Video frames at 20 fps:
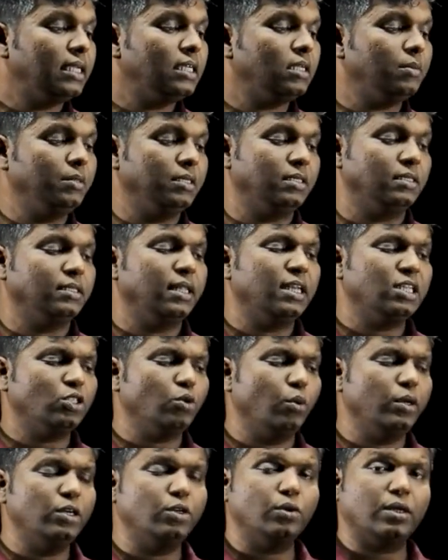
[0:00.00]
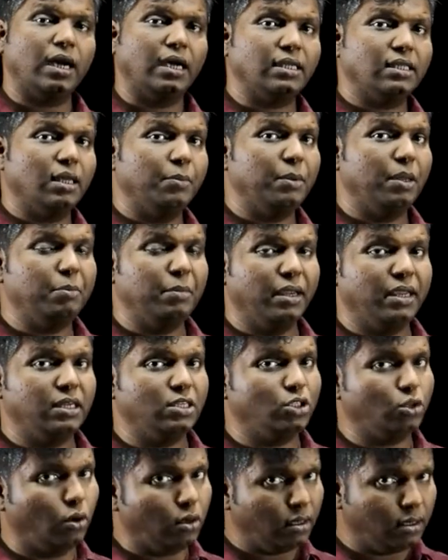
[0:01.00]
centimeter. There is no need to cut them and
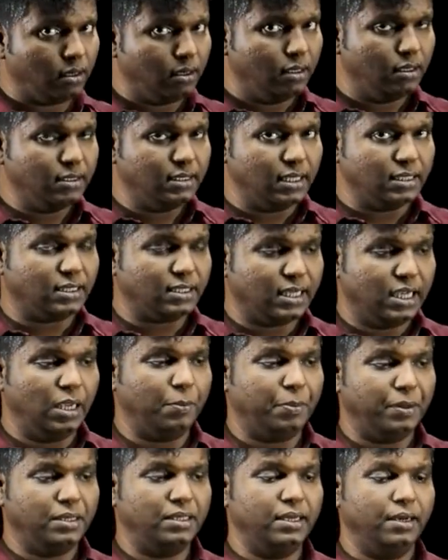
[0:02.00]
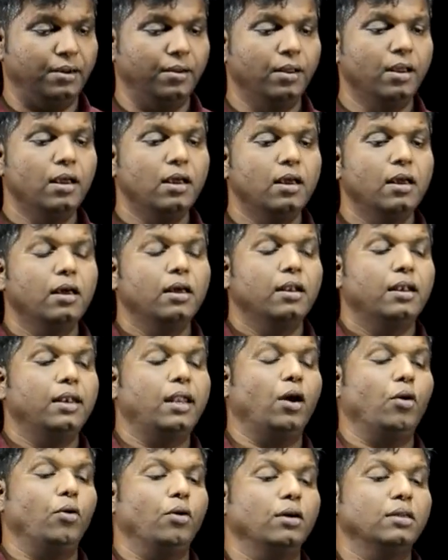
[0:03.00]
make it short. Just keep it there.
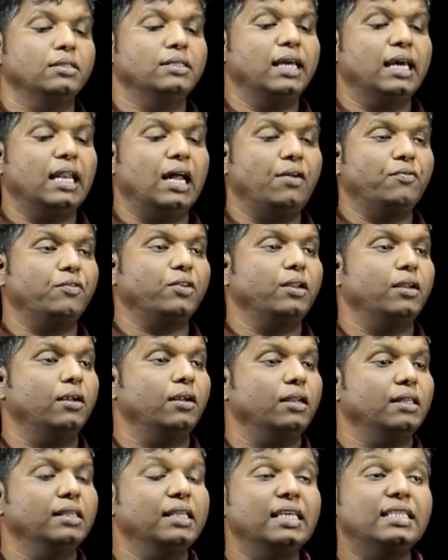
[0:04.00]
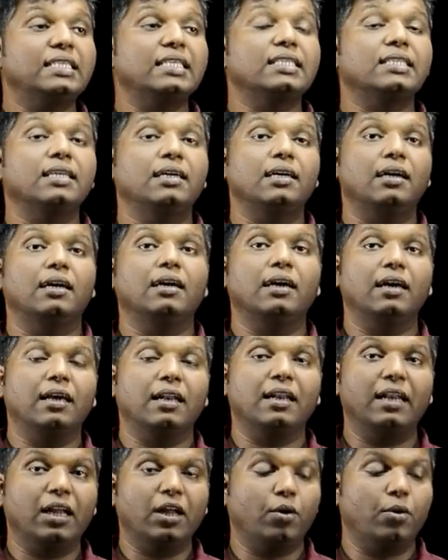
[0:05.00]
Now, thereafter, this is
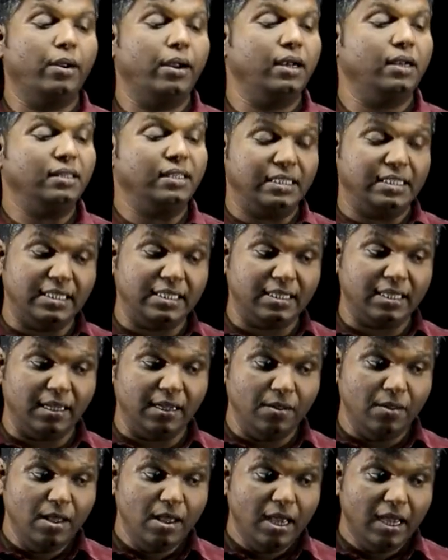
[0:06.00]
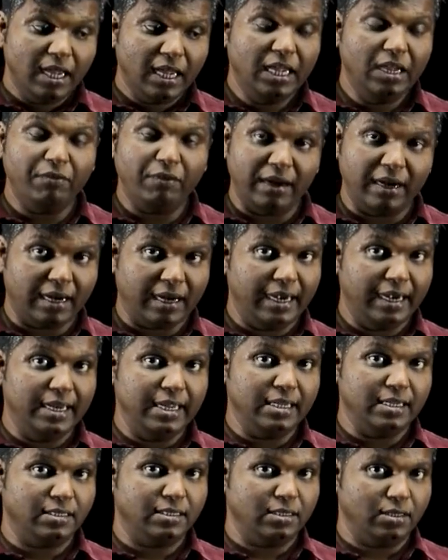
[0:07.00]
the required. This is the given
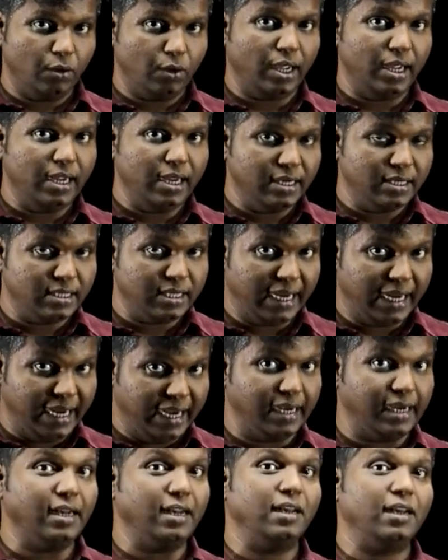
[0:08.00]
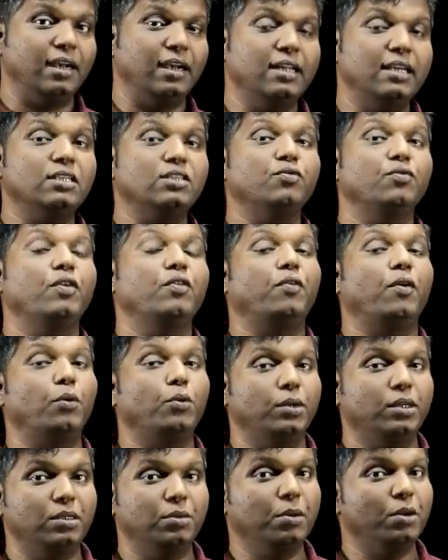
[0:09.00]
radius. Okay, it's the hidden radius
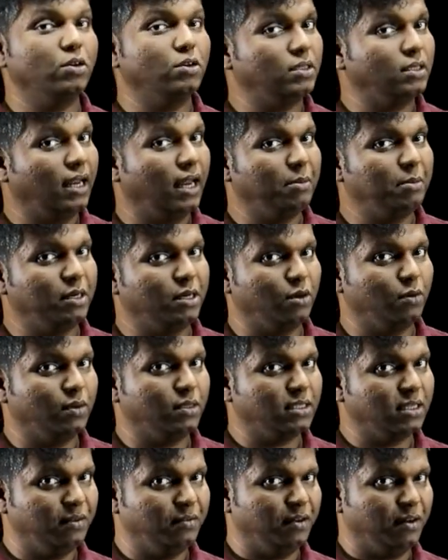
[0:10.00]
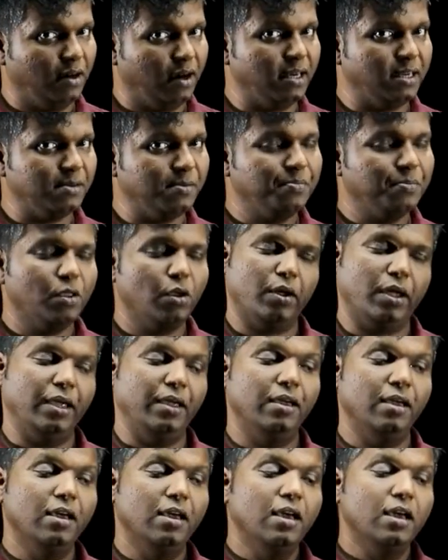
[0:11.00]
we found it because the diameter was given, right?
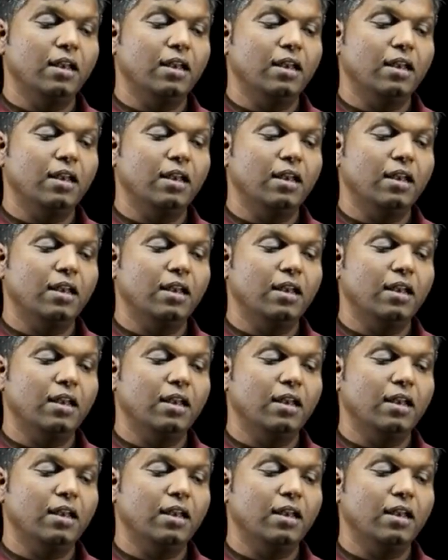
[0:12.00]
Okay.